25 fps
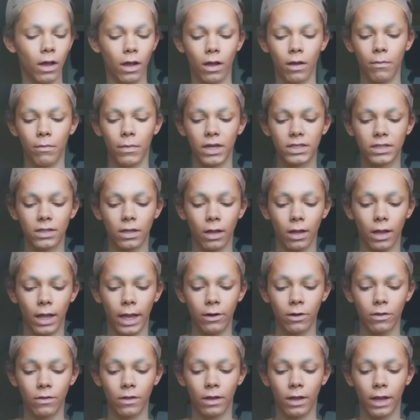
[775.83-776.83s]
But it's a
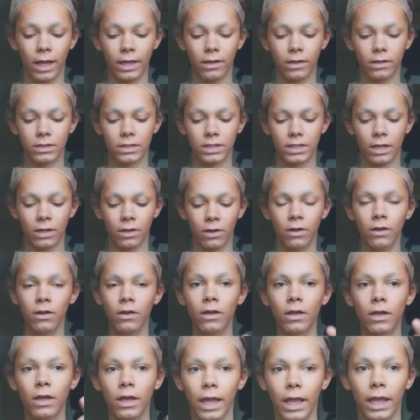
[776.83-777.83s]
lighter than light
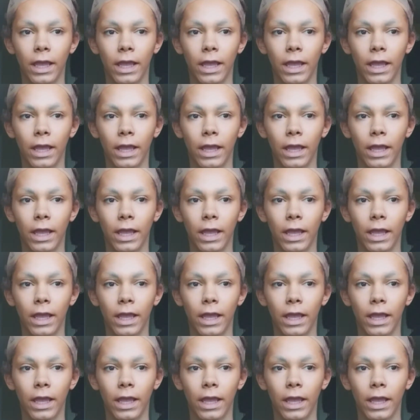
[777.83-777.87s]
concealer,